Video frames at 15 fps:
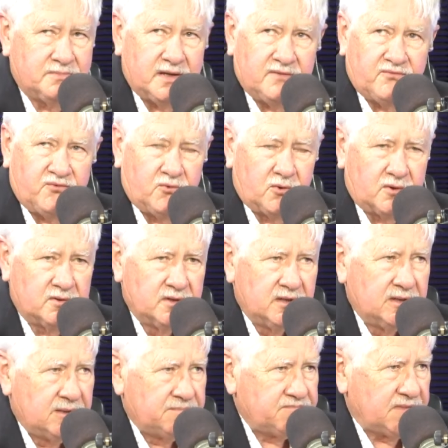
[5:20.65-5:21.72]
but for
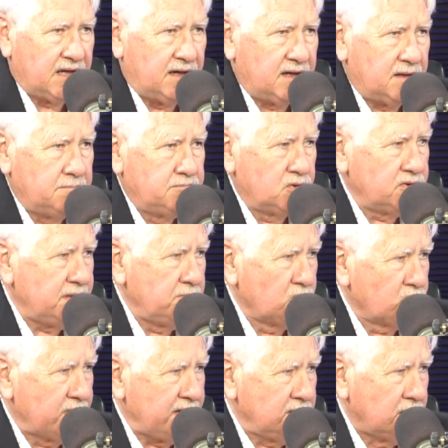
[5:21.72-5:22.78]
Bernie
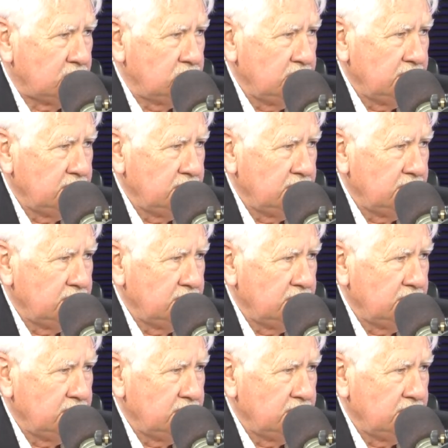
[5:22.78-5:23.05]
Moreno